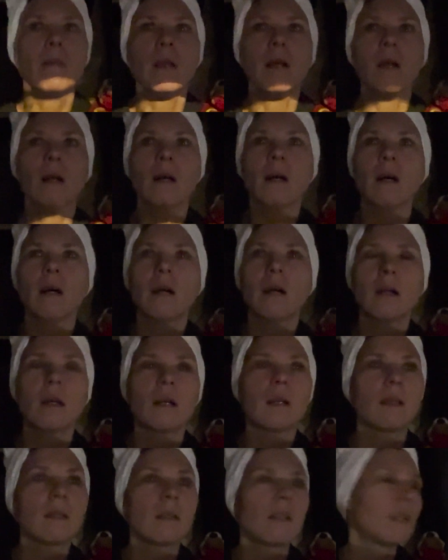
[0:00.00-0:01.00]
Uh,
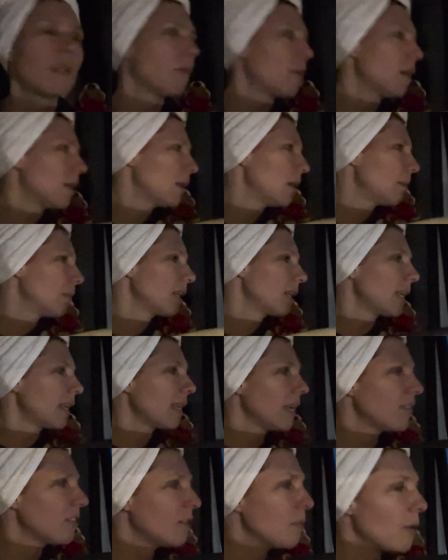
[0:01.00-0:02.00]
you know what? I'm gonna get
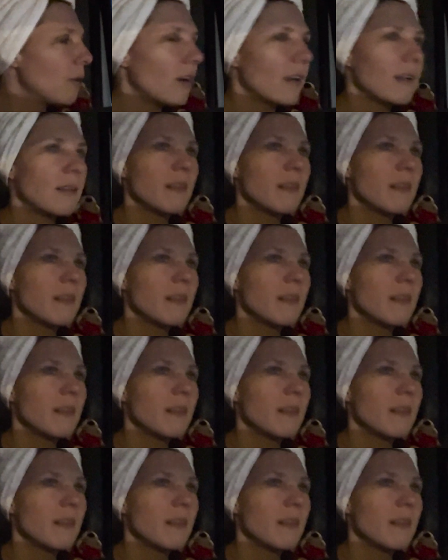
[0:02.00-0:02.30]
gas tomorrow.